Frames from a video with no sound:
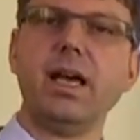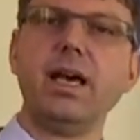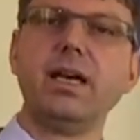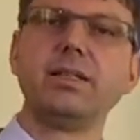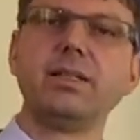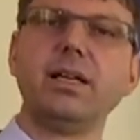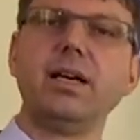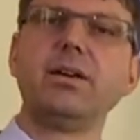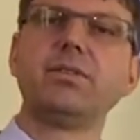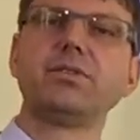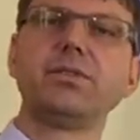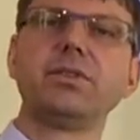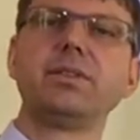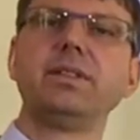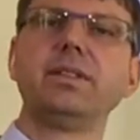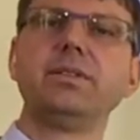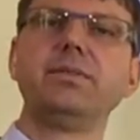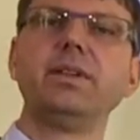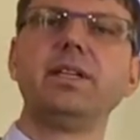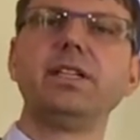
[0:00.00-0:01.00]
and after
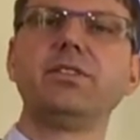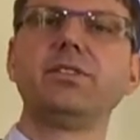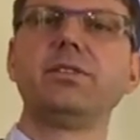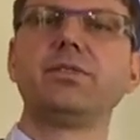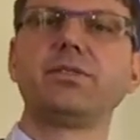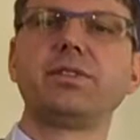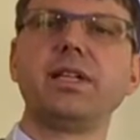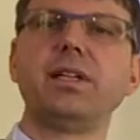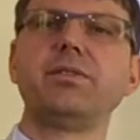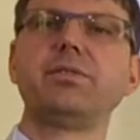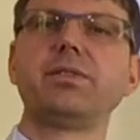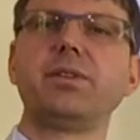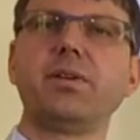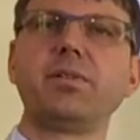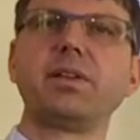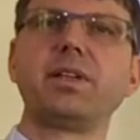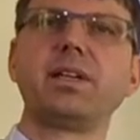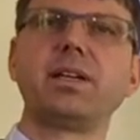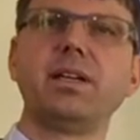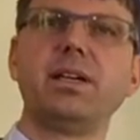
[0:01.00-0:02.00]
the invention of
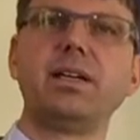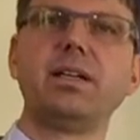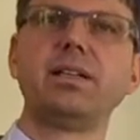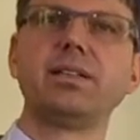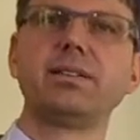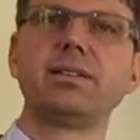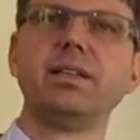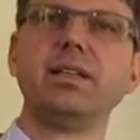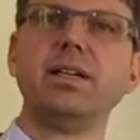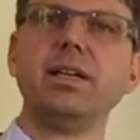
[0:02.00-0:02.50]
self-driving cars,